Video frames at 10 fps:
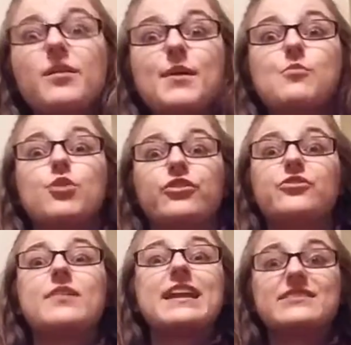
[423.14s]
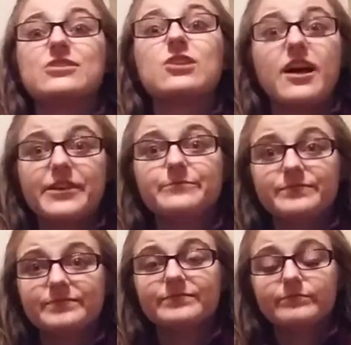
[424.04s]
at work. So that is a lot.
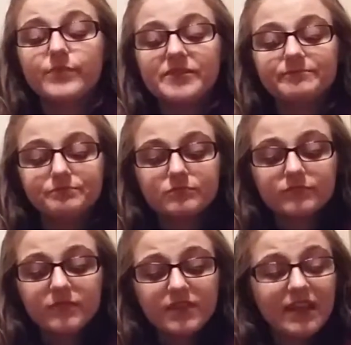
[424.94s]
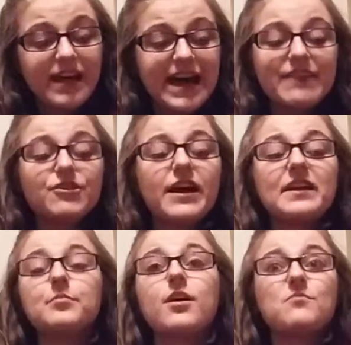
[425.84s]
But I have not had a
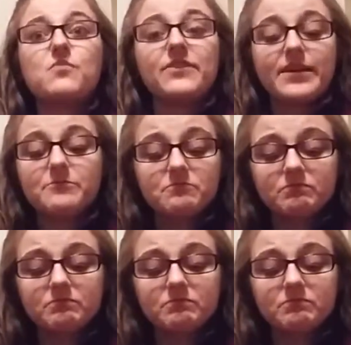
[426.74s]
problem with it.